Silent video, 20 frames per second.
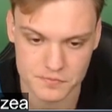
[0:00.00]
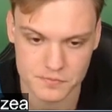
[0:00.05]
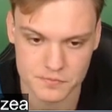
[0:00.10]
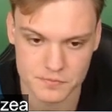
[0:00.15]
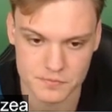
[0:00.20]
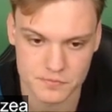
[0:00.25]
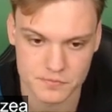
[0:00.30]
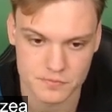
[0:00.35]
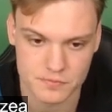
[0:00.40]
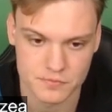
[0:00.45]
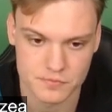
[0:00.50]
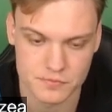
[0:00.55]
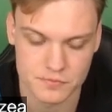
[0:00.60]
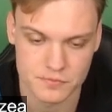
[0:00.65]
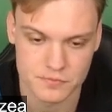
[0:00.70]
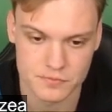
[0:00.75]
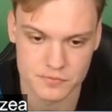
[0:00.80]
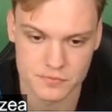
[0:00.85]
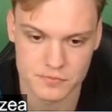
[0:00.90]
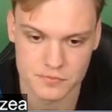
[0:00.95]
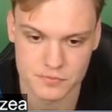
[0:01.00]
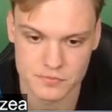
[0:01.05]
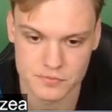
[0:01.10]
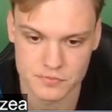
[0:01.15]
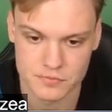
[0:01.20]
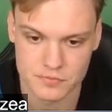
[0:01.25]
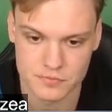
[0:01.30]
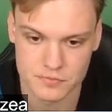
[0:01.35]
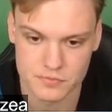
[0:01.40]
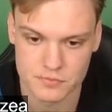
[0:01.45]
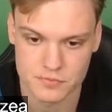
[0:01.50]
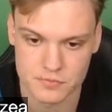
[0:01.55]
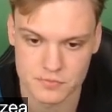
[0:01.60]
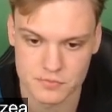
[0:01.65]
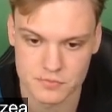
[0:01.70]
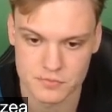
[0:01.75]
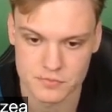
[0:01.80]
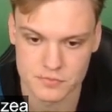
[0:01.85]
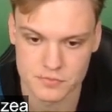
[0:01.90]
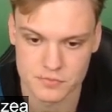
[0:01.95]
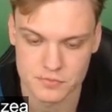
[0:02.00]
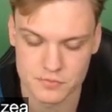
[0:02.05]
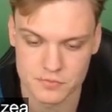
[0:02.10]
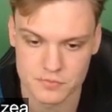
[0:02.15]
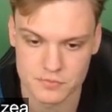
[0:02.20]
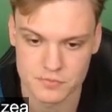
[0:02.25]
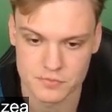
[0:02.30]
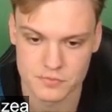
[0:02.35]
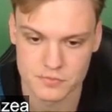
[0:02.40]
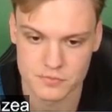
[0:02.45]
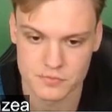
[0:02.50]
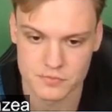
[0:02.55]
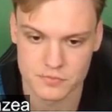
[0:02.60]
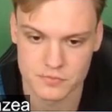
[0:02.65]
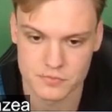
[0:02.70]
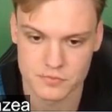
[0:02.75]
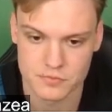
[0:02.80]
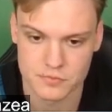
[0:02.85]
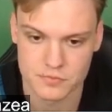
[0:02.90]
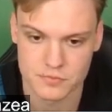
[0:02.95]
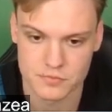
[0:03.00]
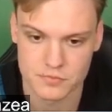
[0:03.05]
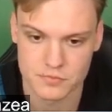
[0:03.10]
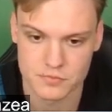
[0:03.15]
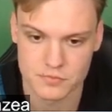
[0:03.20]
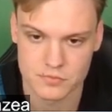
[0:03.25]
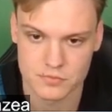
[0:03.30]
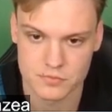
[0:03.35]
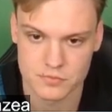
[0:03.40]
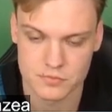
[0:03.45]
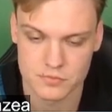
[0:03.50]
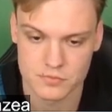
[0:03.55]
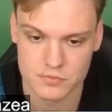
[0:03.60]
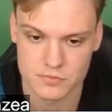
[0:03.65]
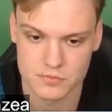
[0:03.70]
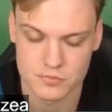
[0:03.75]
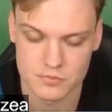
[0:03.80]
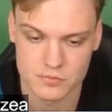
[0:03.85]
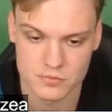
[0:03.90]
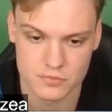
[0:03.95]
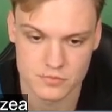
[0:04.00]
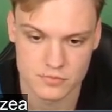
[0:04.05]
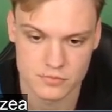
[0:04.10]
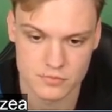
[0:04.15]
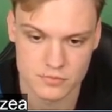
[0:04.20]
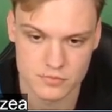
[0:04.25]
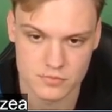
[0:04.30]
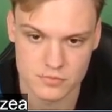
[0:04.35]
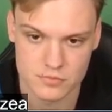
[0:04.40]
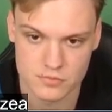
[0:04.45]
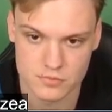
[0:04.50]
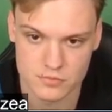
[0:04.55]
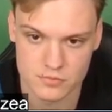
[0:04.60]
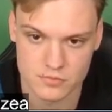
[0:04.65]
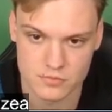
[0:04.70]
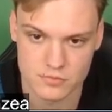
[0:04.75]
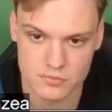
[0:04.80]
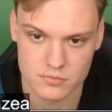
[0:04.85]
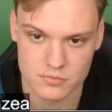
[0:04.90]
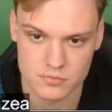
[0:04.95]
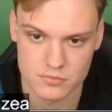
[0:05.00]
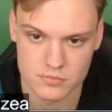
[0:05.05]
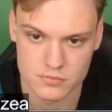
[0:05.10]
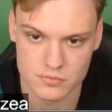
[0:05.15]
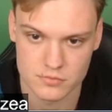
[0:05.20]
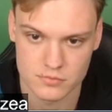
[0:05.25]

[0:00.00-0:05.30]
No one is speaking in this clip.